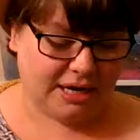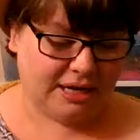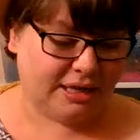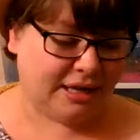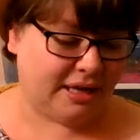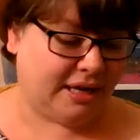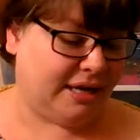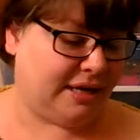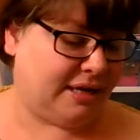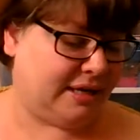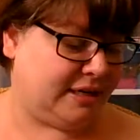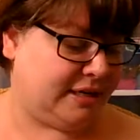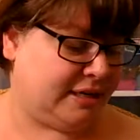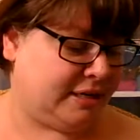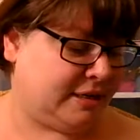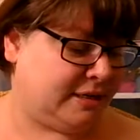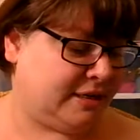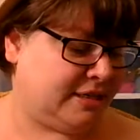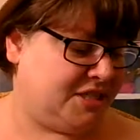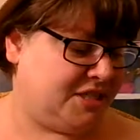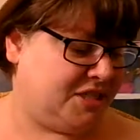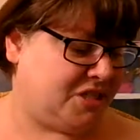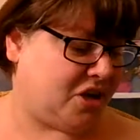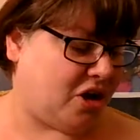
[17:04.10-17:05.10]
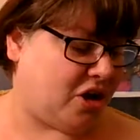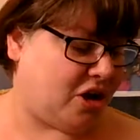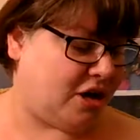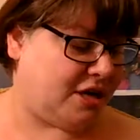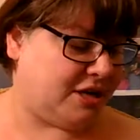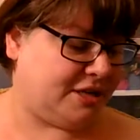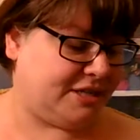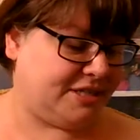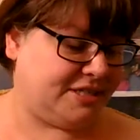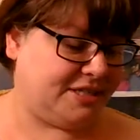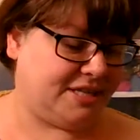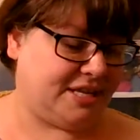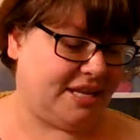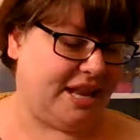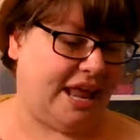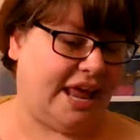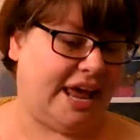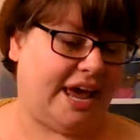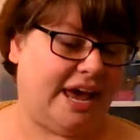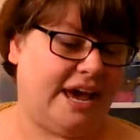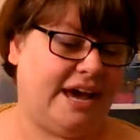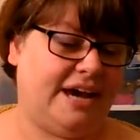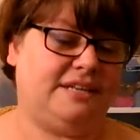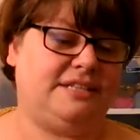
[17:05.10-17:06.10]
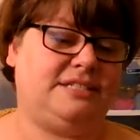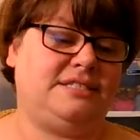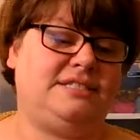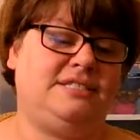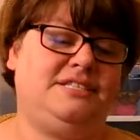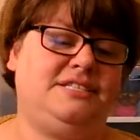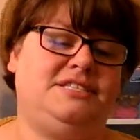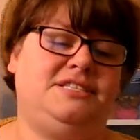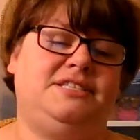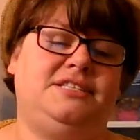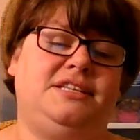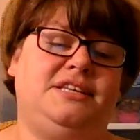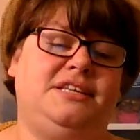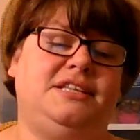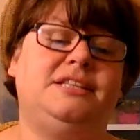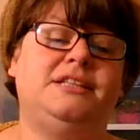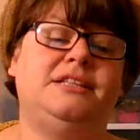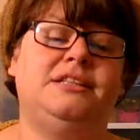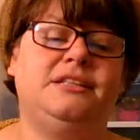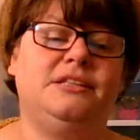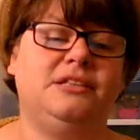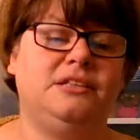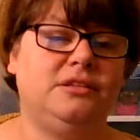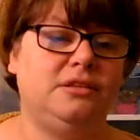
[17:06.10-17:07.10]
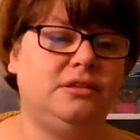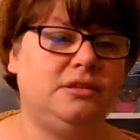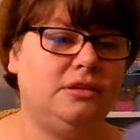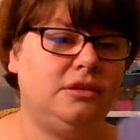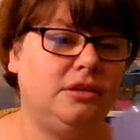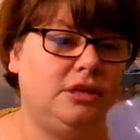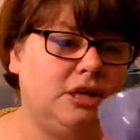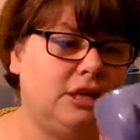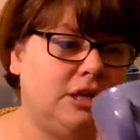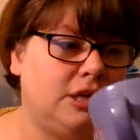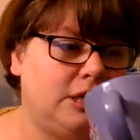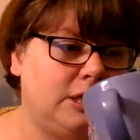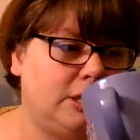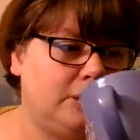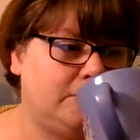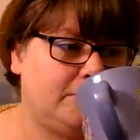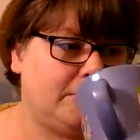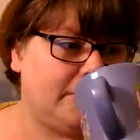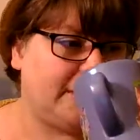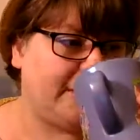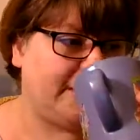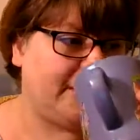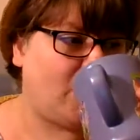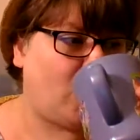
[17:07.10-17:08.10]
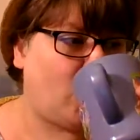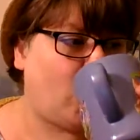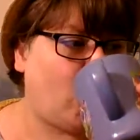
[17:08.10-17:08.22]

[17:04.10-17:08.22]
like socks and hats, but